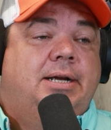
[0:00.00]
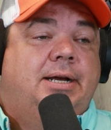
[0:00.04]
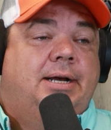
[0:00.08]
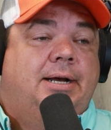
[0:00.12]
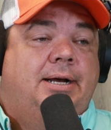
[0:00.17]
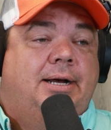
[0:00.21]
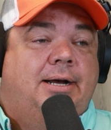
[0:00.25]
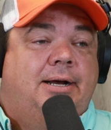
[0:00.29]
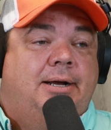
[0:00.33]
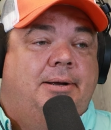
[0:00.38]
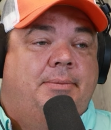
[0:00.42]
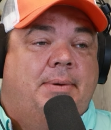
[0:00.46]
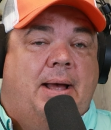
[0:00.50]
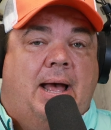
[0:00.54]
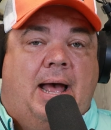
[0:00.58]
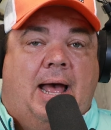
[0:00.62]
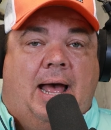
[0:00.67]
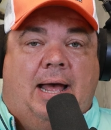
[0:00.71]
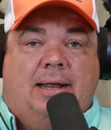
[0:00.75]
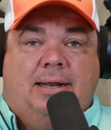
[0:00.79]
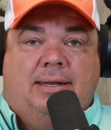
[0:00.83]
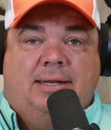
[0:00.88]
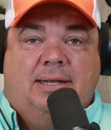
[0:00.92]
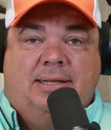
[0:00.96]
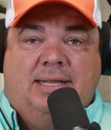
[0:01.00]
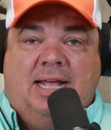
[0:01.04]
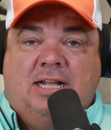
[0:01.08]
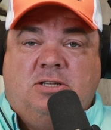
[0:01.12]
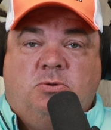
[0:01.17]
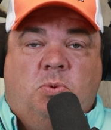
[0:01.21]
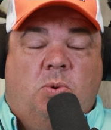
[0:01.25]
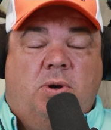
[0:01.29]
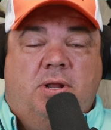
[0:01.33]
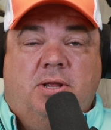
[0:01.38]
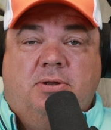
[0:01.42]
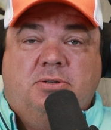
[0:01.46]
Um, I,
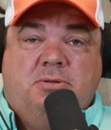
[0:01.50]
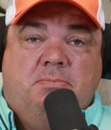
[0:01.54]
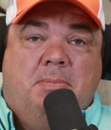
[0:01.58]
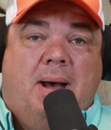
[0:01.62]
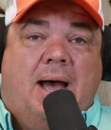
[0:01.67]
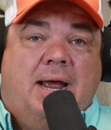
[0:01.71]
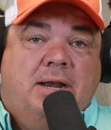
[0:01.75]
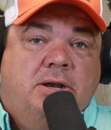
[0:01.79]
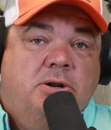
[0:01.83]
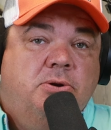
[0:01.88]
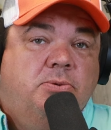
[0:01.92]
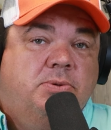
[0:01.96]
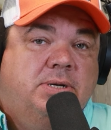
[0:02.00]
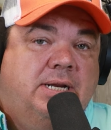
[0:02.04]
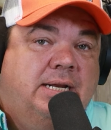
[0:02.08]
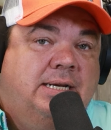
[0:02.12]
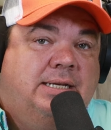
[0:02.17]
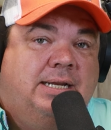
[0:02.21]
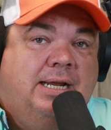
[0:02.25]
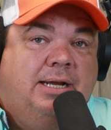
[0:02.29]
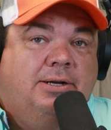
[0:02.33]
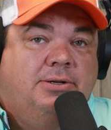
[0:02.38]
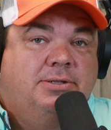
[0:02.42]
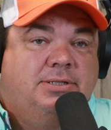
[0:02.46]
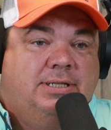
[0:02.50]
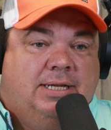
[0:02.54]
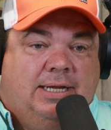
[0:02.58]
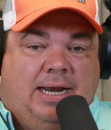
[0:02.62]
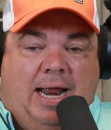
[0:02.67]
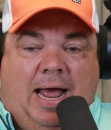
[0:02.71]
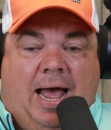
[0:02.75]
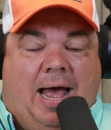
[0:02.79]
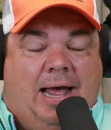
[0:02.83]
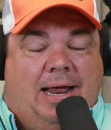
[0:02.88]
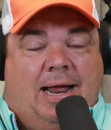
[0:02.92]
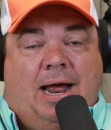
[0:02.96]
that's one of those minute details that
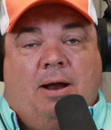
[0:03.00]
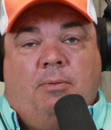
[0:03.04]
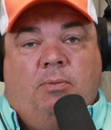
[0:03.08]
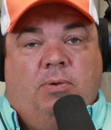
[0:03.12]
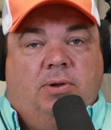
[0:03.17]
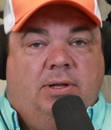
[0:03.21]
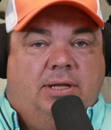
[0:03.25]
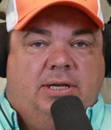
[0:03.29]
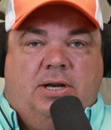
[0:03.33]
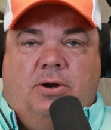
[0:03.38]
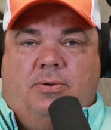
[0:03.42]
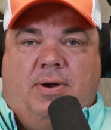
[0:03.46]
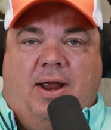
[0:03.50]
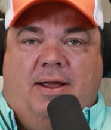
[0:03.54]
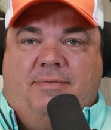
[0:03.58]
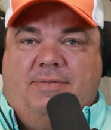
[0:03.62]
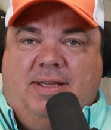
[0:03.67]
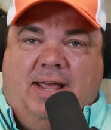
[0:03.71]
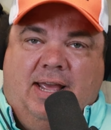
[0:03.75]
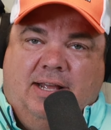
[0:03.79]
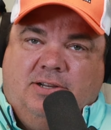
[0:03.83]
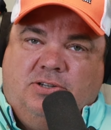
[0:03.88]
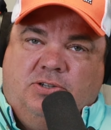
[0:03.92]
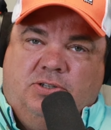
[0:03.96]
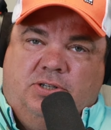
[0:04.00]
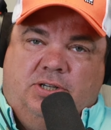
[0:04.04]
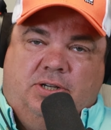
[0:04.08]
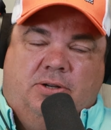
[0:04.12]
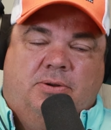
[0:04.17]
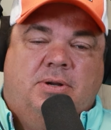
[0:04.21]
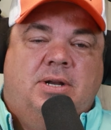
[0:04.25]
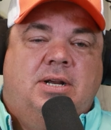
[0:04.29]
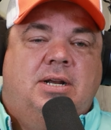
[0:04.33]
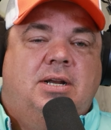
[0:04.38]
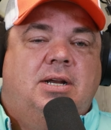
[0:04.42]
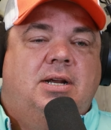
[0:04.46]
I, I really don't have the answer to.